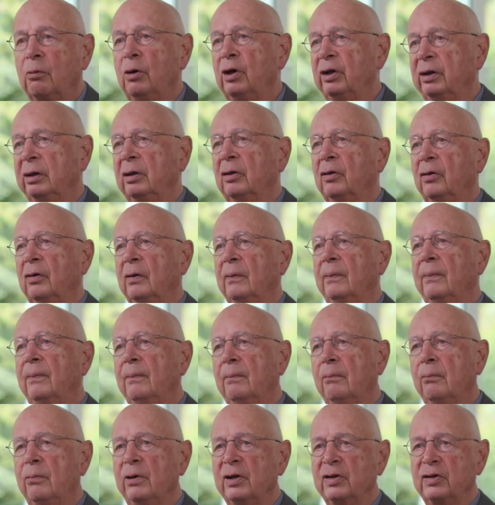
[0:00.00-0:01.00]
wonder
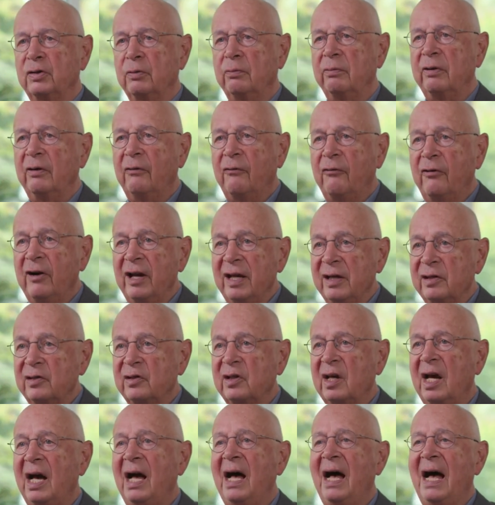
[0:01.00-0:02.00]
whether we
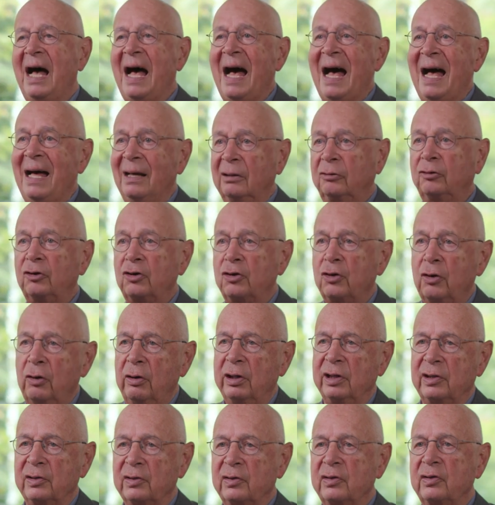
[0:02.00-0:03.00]
face a hard
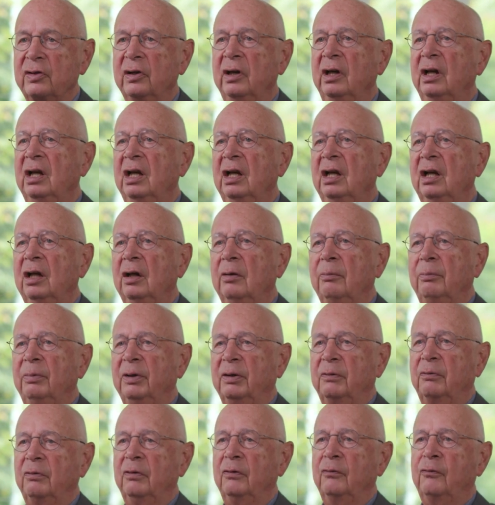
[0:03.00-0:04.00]
choice
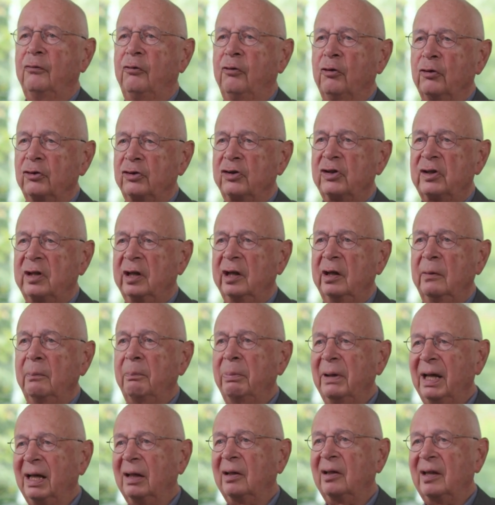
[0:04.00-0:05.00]
between
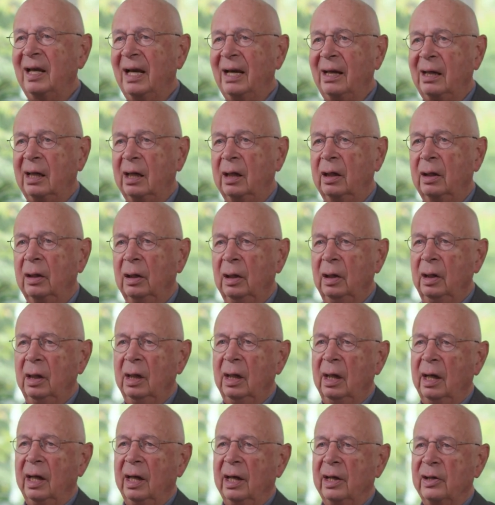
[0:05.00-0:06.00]
fostering big tech
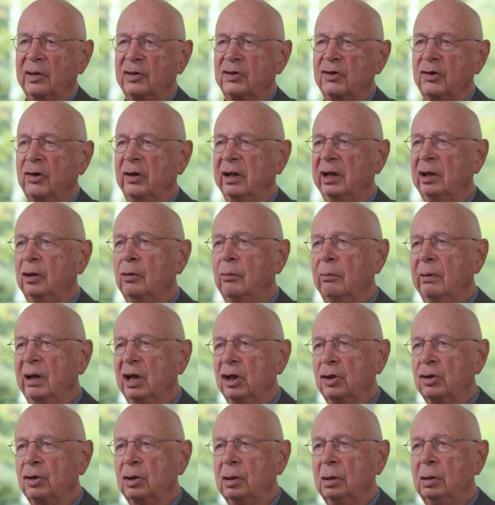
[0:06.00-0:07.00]
and their
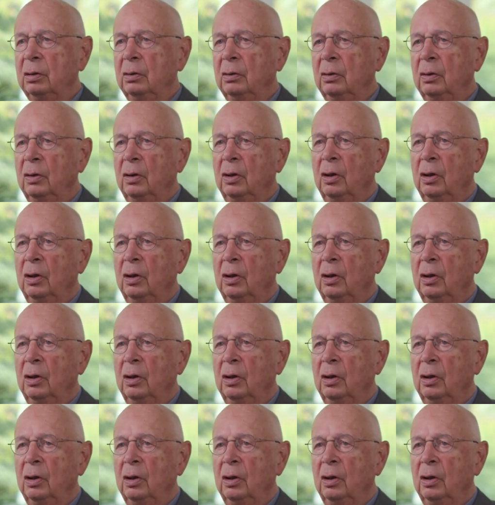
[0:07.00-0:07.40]
innovation